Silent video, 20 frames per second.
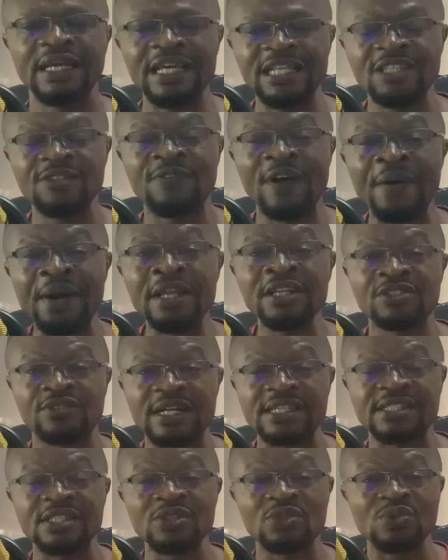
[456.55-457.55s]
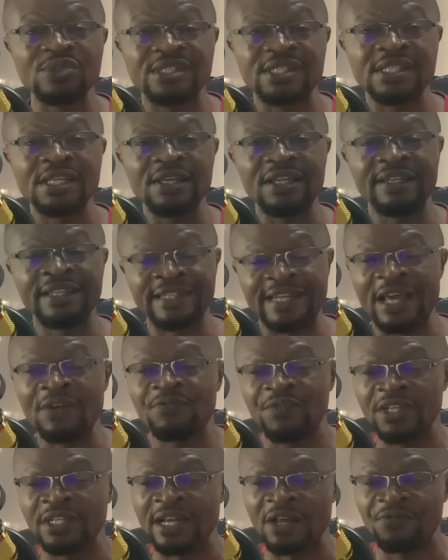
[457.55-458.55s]
It is very interesting to see in
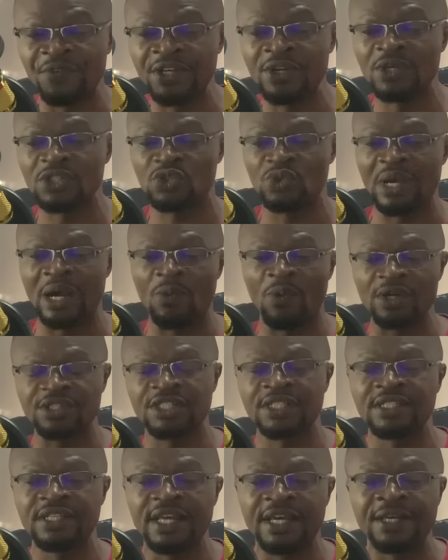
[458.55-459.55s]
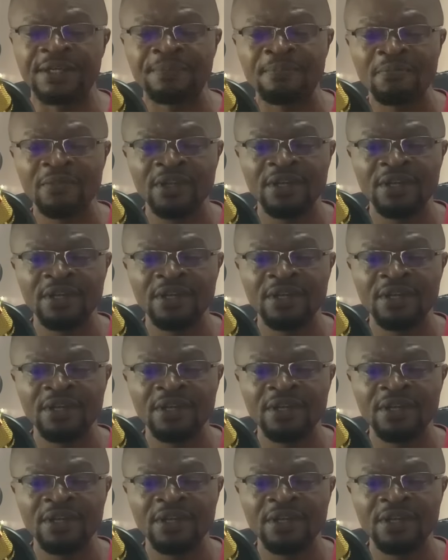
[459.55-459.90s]
the videos you are watching there,